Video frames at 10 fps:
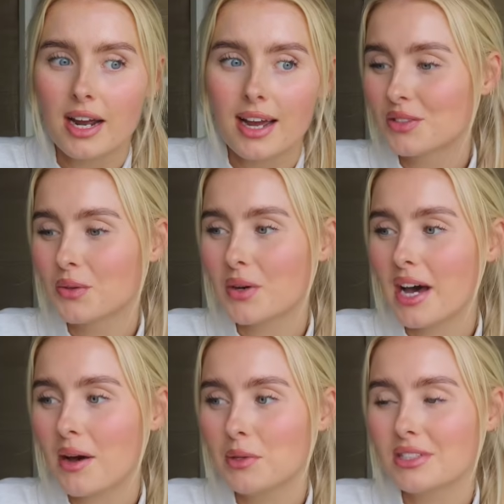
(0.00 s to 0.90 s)
So
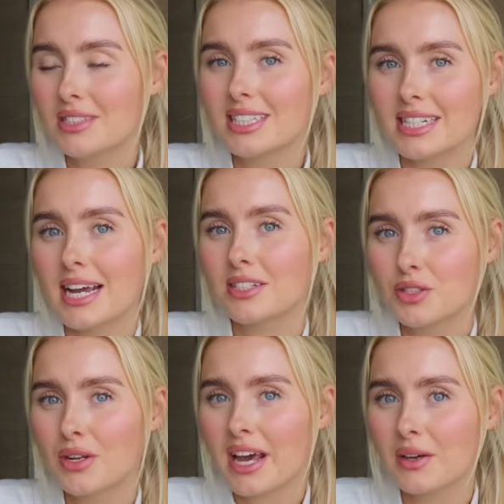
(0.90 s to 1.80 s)
I would suggest
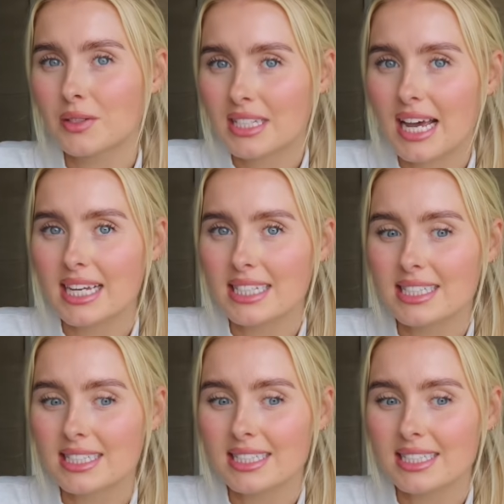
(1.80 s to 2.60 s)
doing it outside.